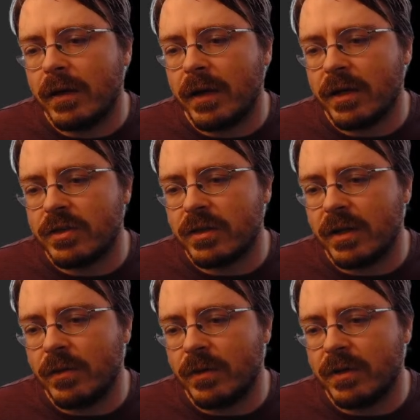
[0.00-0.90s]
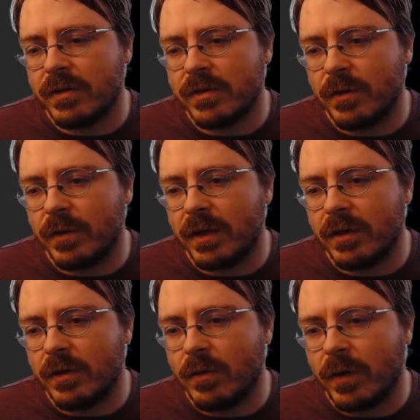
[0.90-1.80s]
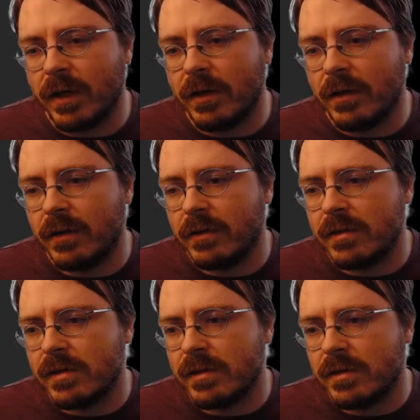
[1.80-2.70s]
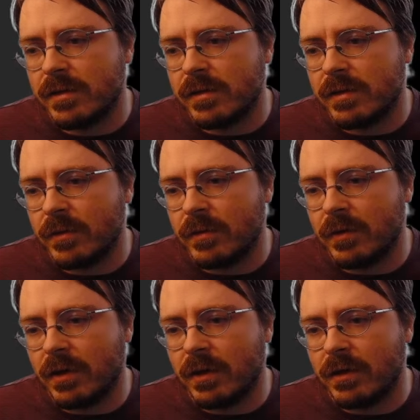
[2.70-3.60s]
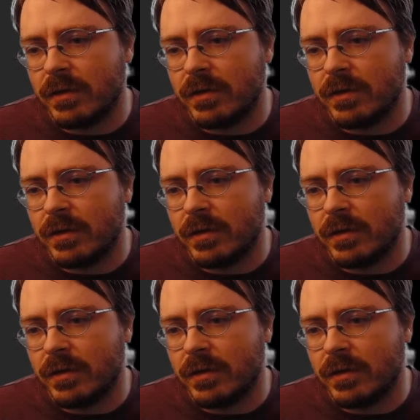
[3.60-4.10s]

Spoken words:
And actually, I don't want those going in quite so large.